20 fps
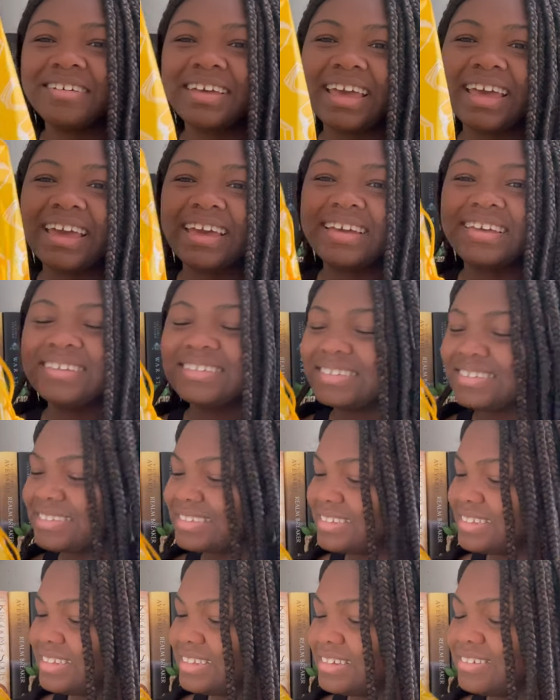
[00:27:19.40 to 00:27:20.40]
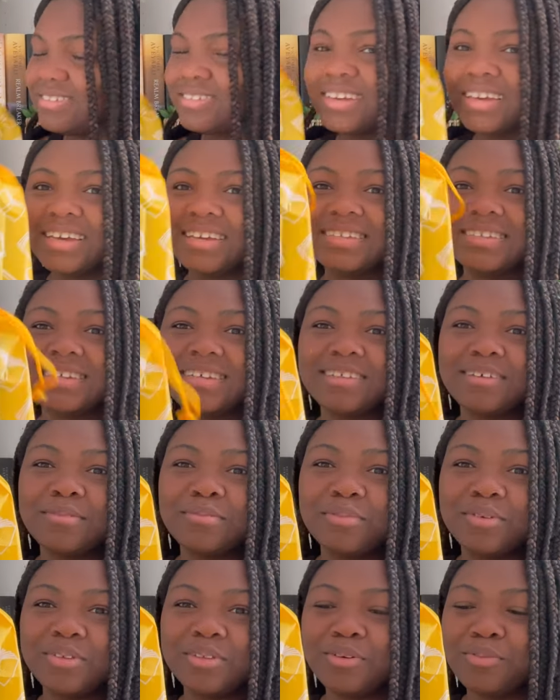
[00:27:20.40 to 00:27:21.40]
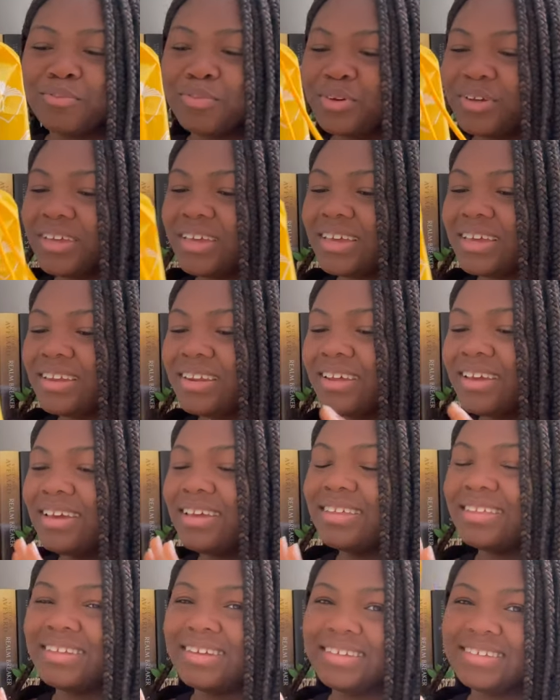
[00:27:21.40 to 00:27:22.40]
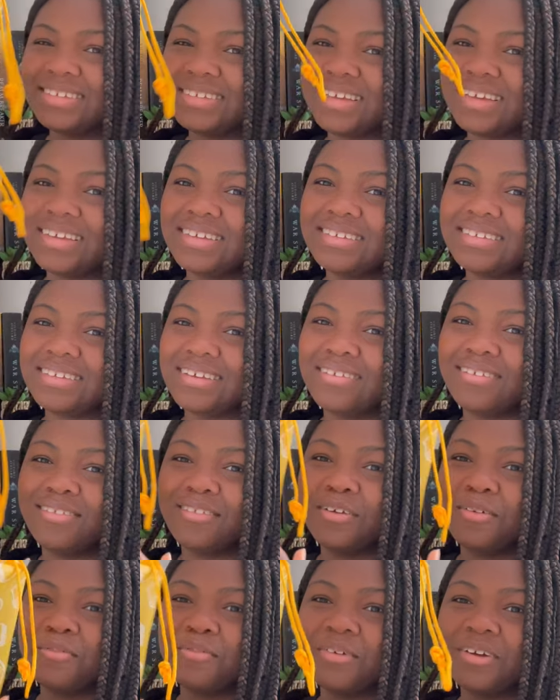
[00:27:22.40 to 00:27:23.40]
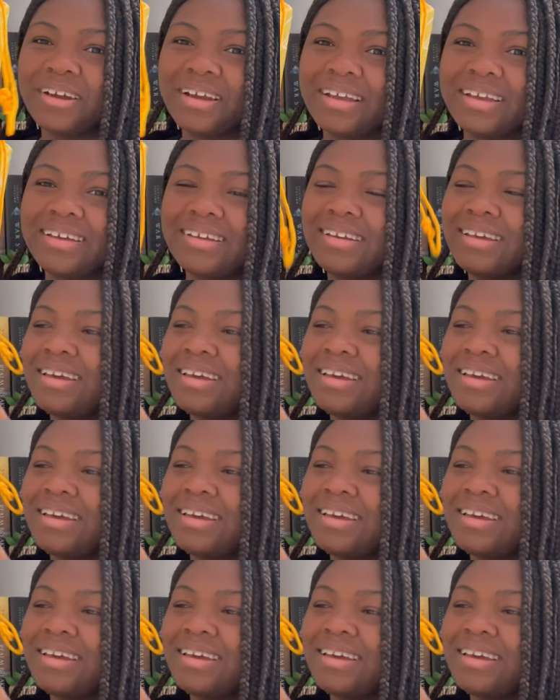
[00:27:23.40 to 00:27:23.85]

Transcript: case. The little case that they put their book in that says Illumicrate.